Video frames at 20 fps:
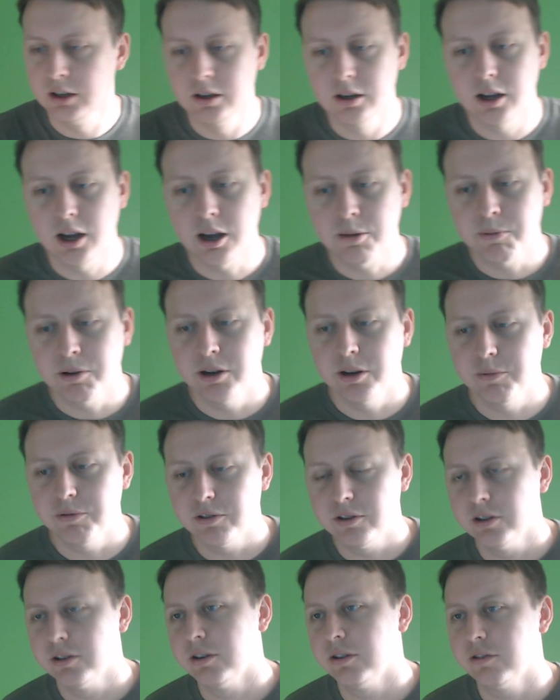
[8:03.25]
Hi, my name is
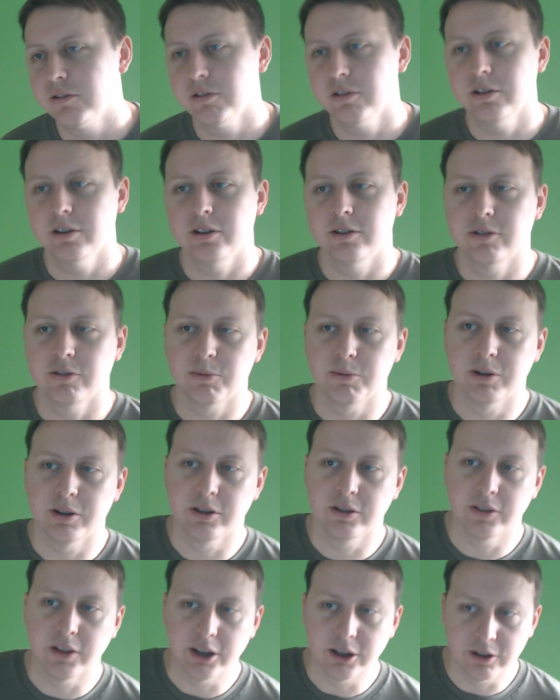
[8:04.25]
Dylan Israel. I just want
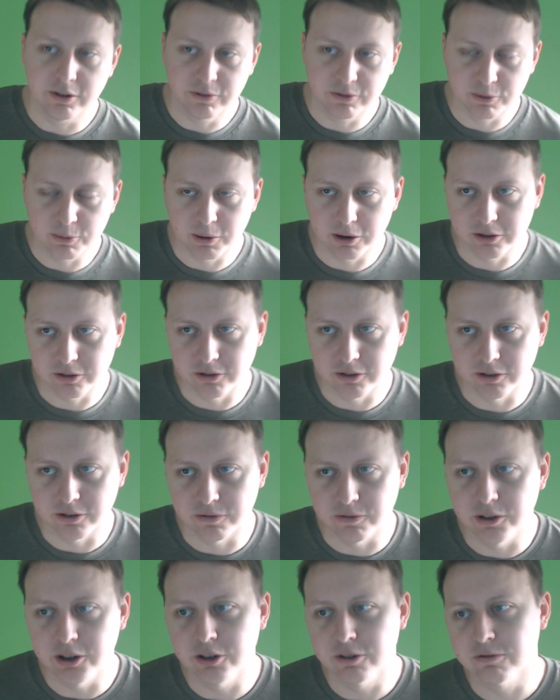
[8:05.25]
to thank you for watching this
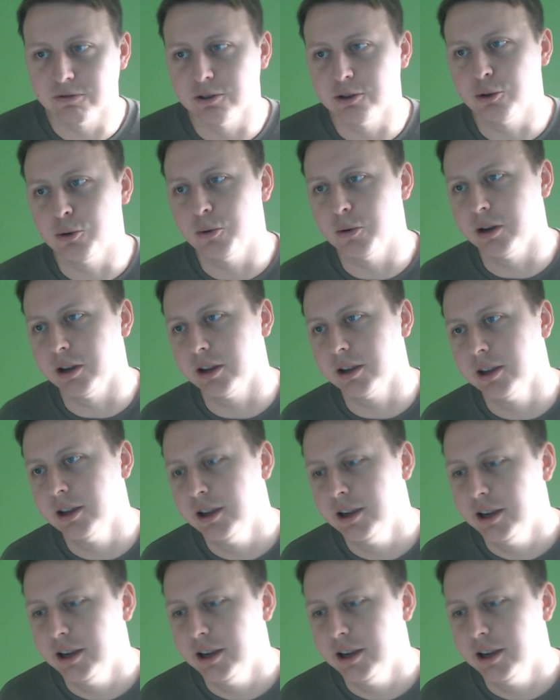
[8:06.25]
video real quick